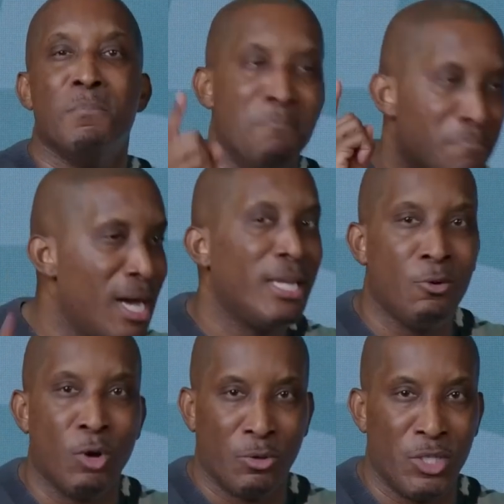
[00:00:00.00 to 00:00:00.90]
Money
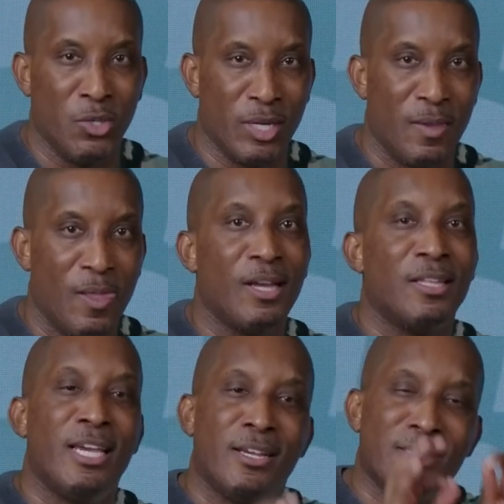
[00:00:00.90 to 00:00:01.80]
won't do it.
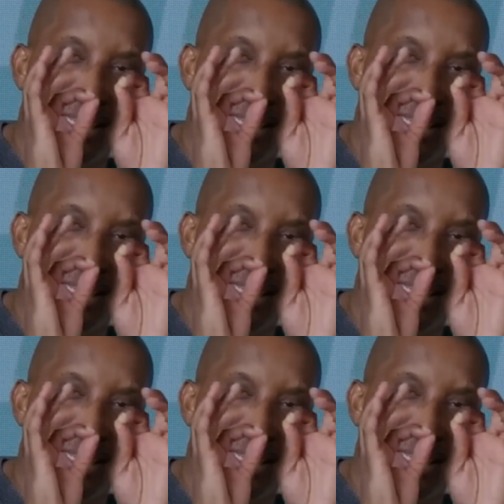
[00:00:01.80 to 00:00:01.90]
There's